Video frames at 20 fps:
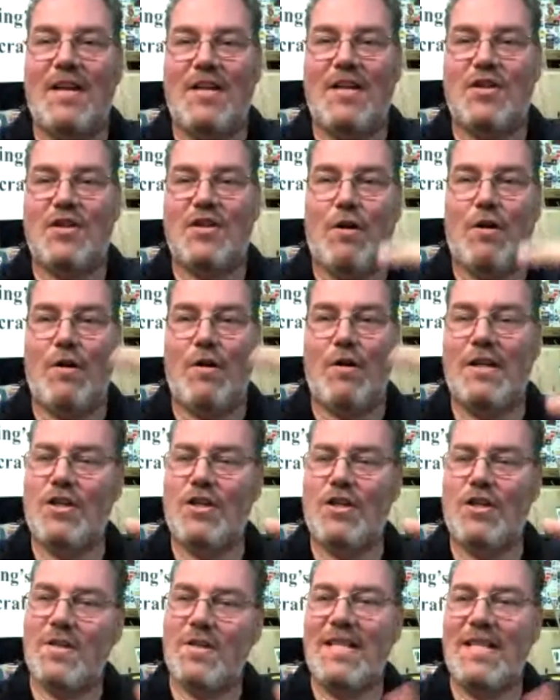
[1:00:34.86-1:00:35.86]
turning, did you
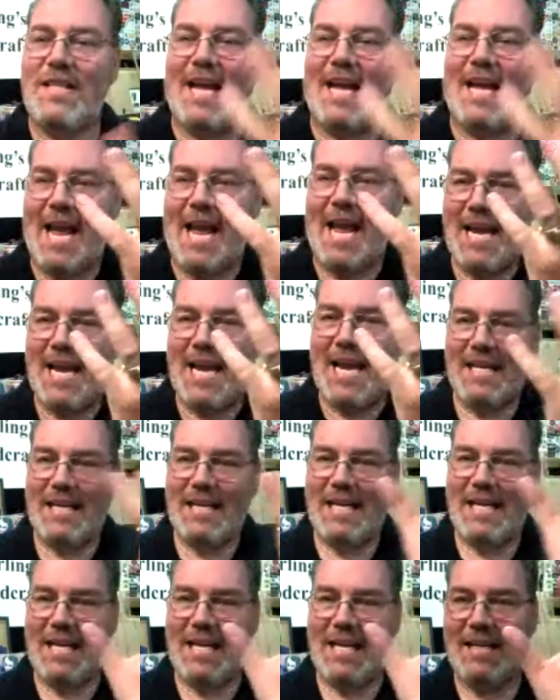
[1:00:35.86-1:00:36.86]
see the hand he
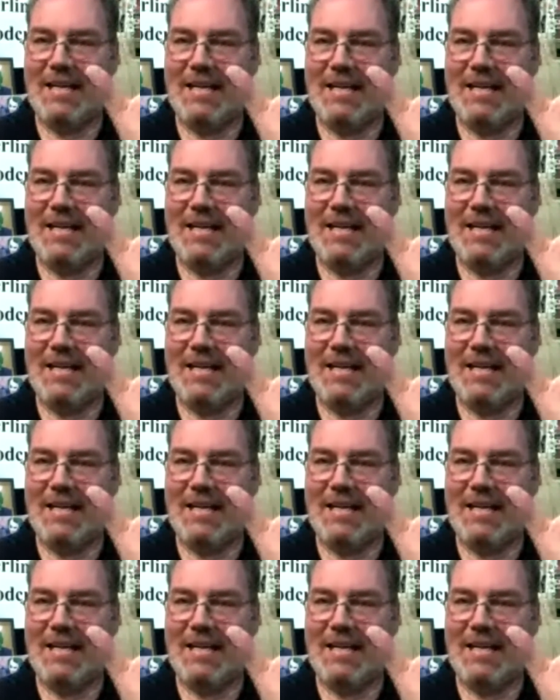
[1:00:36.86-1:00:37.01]
did?